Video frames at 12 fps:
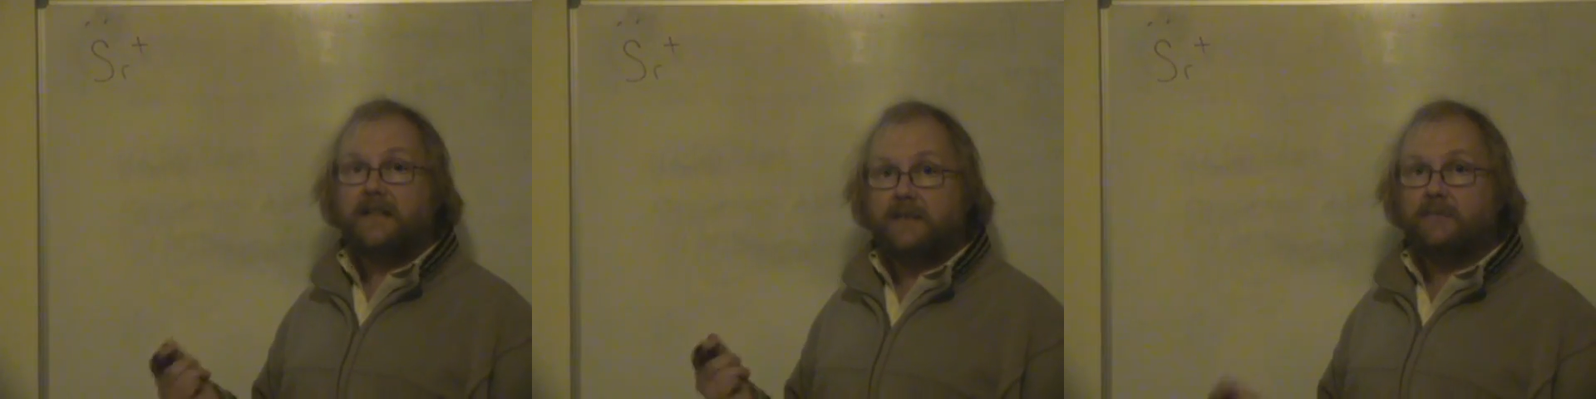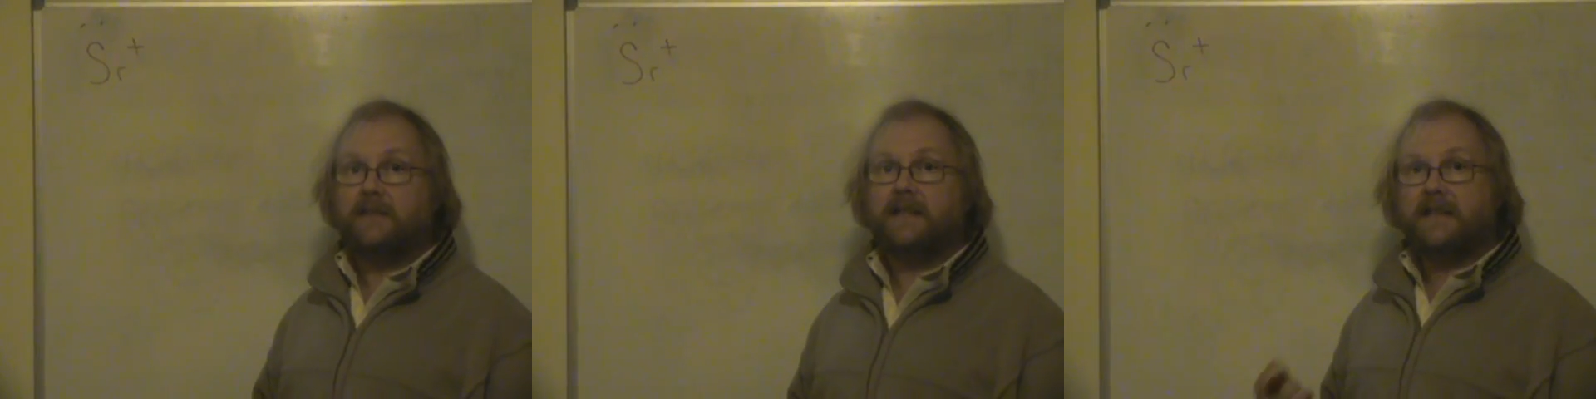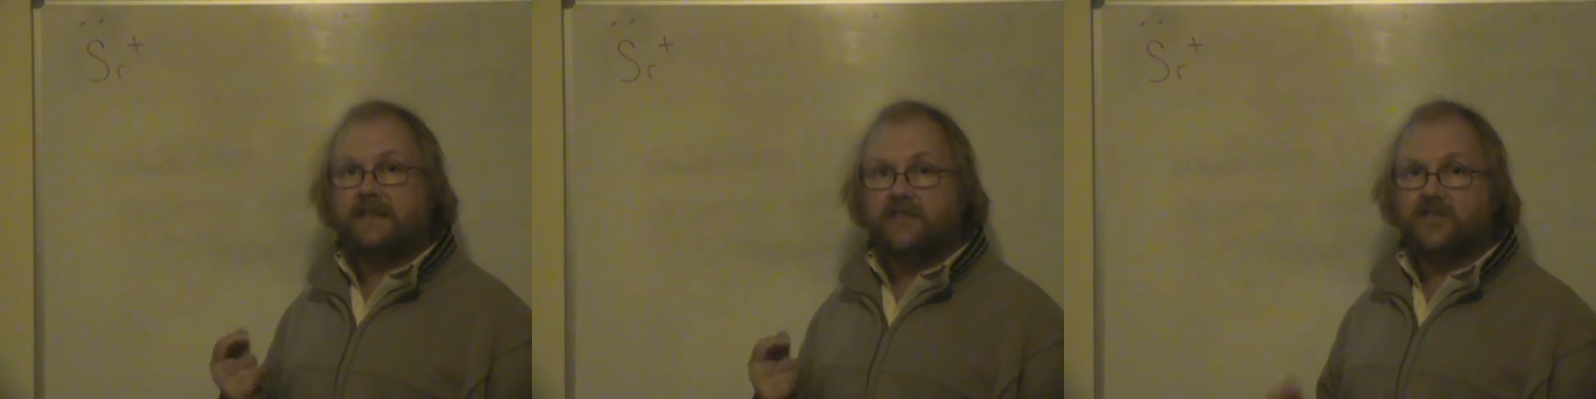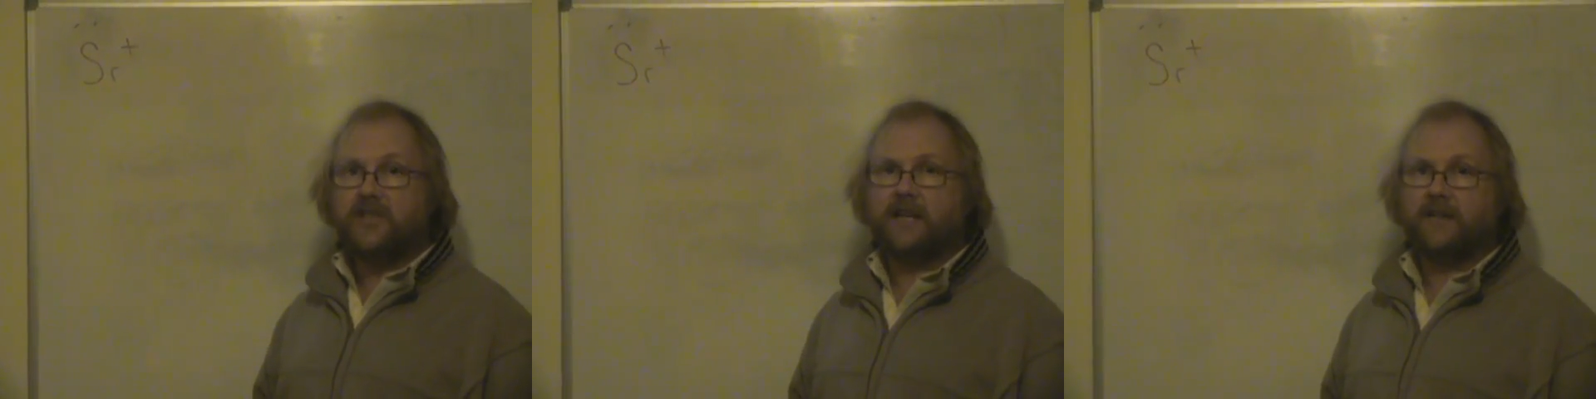you need to
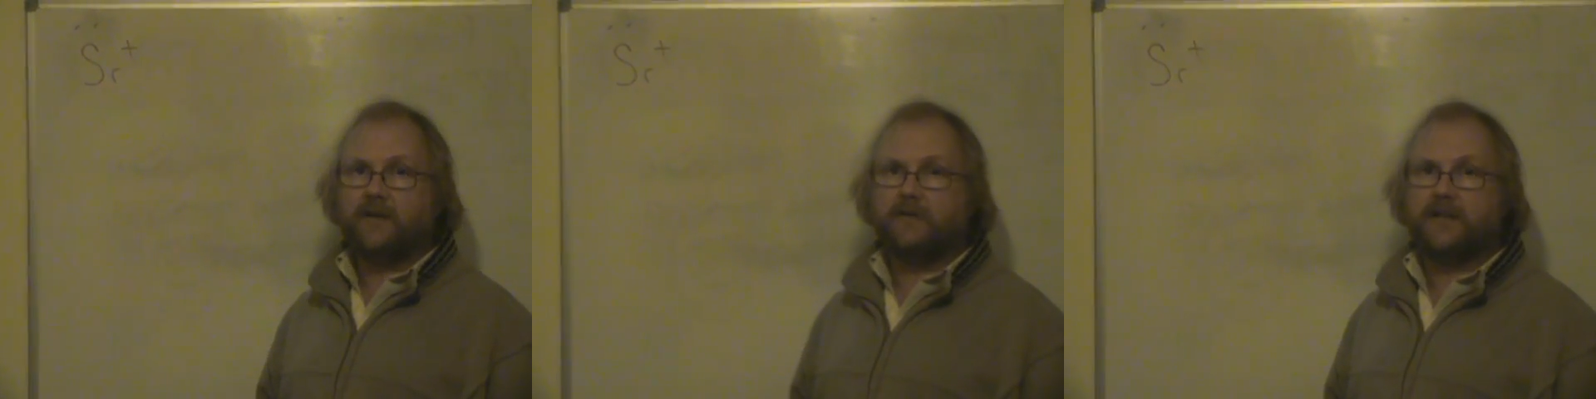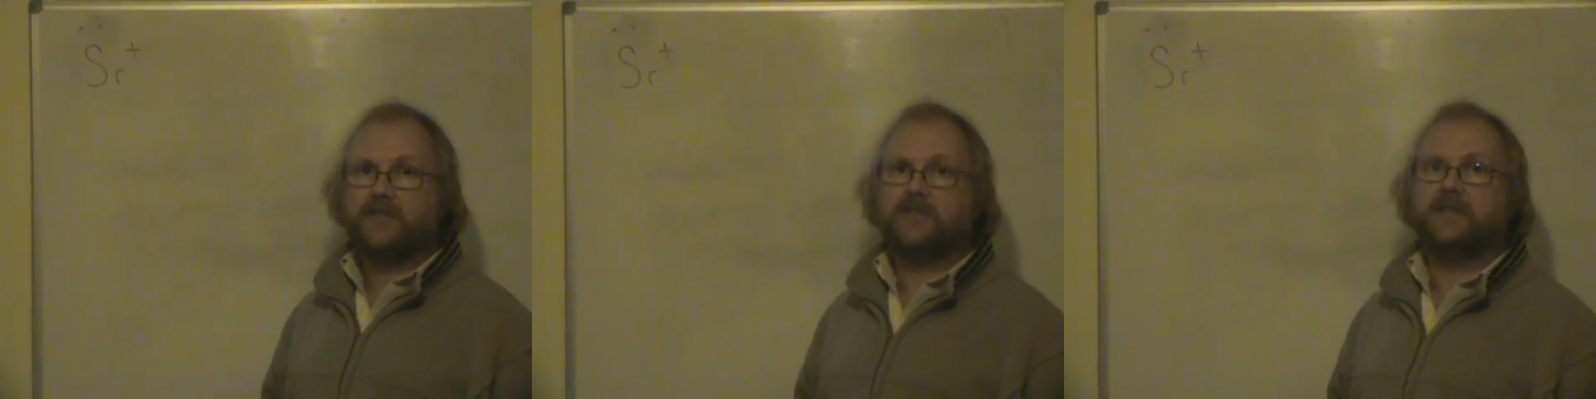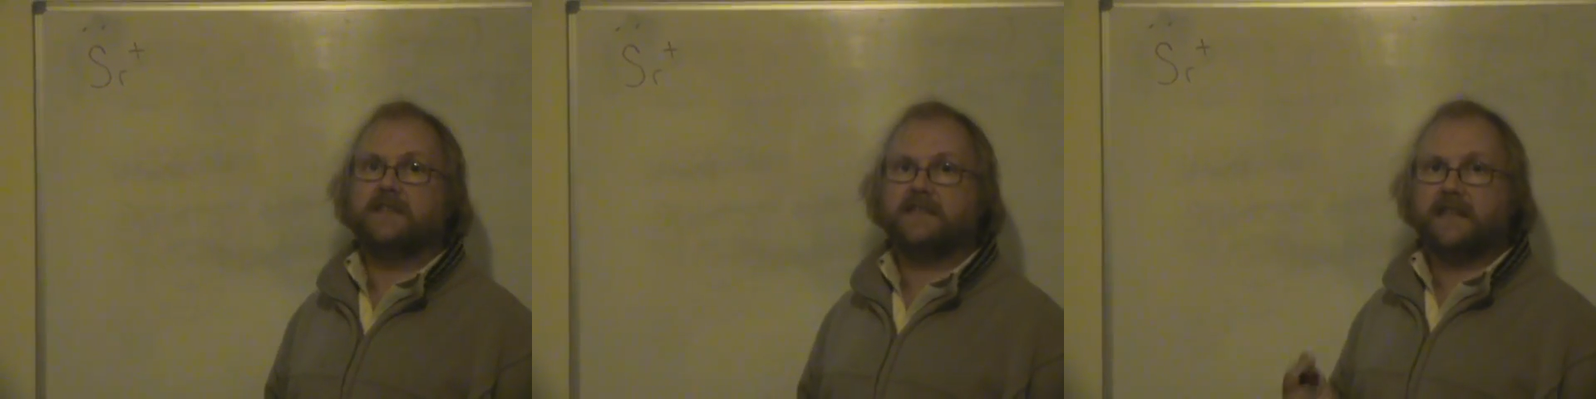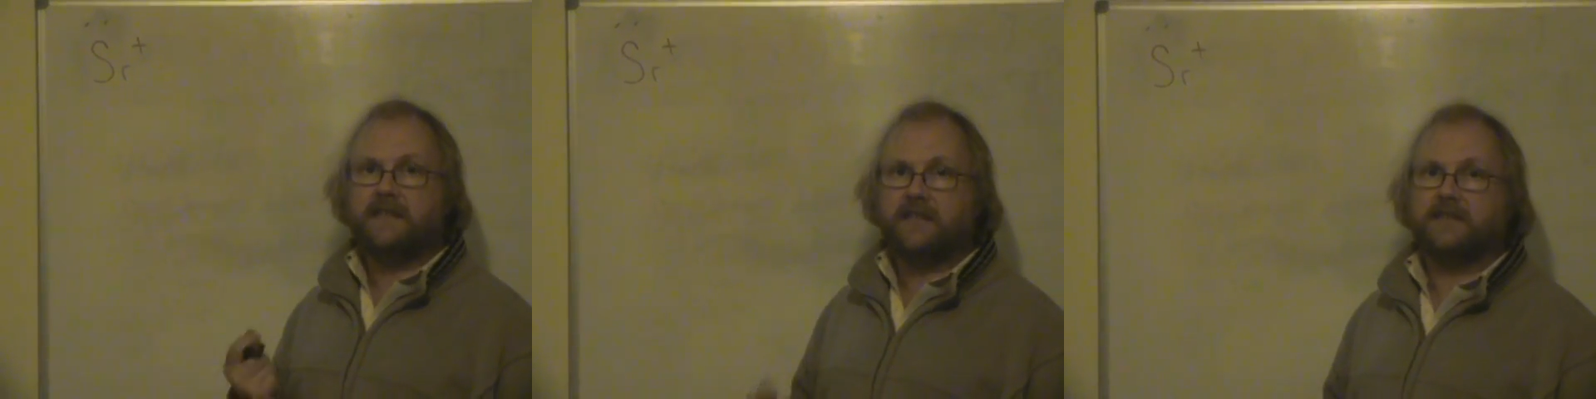check the question and
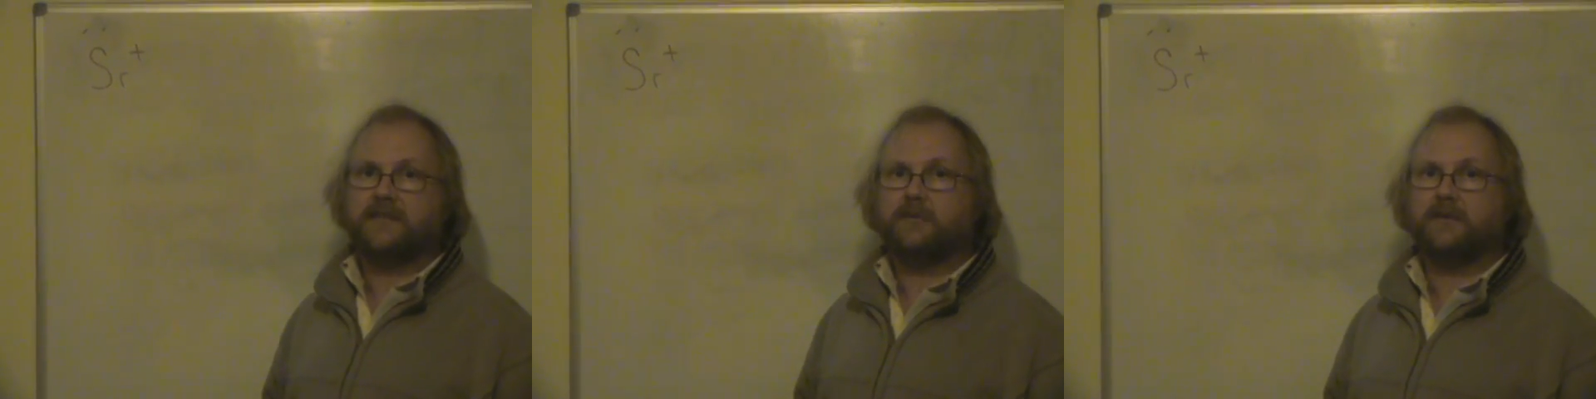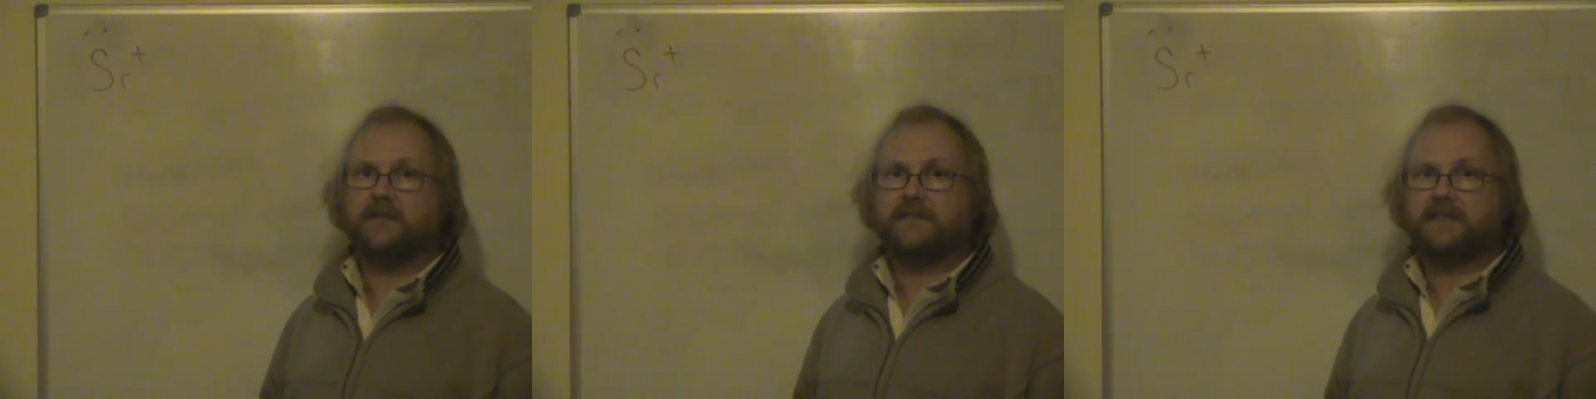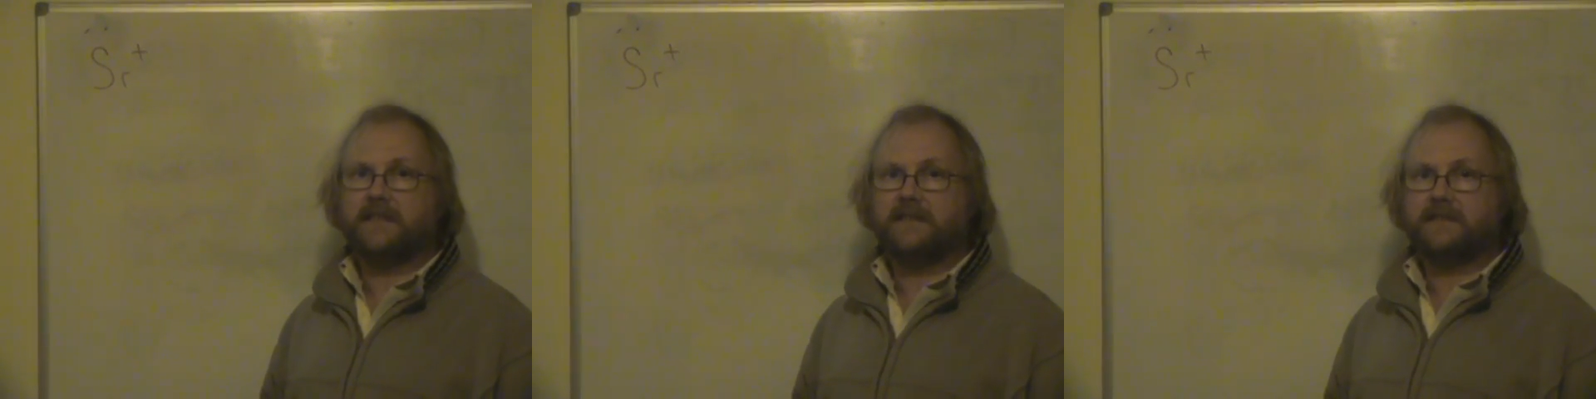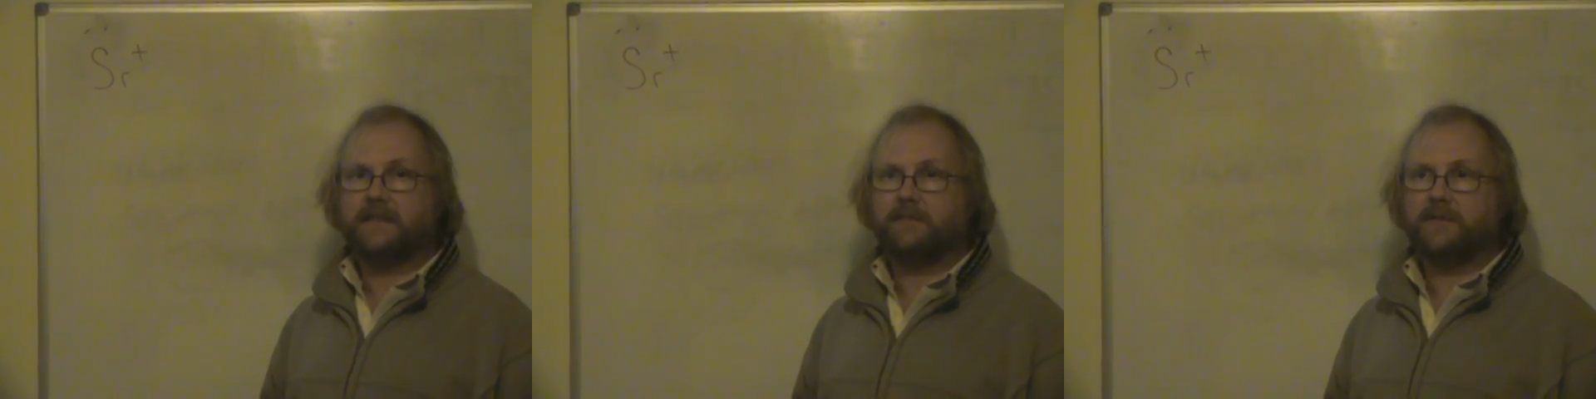say, does it want state
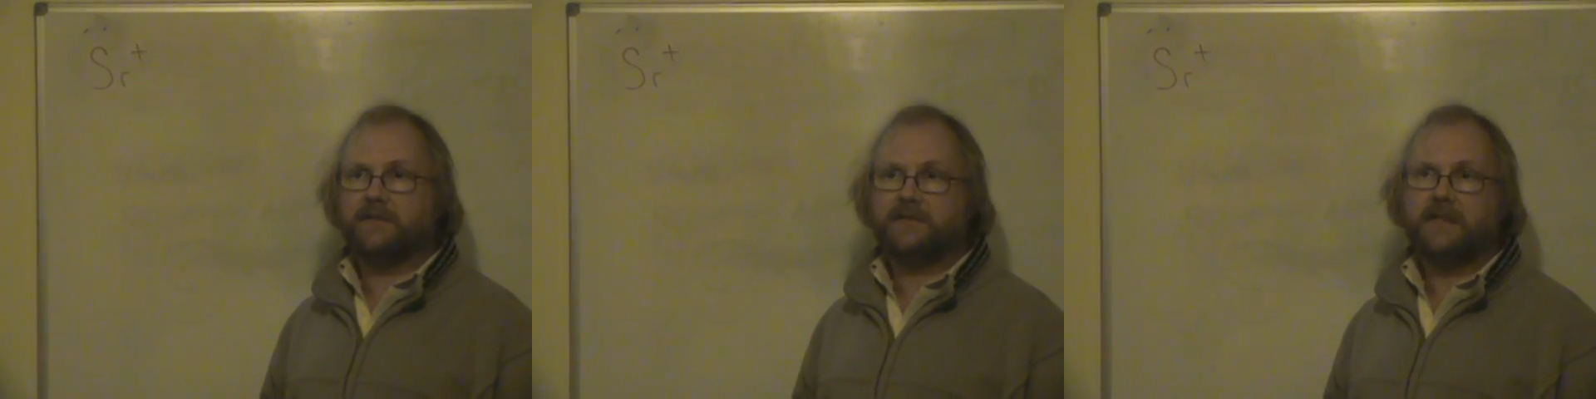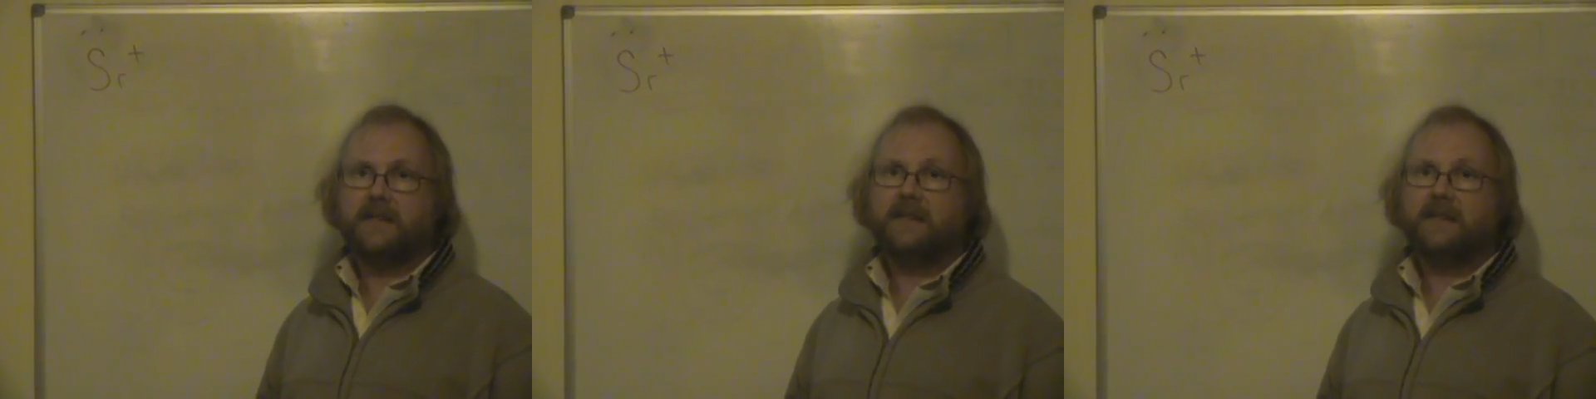symbols?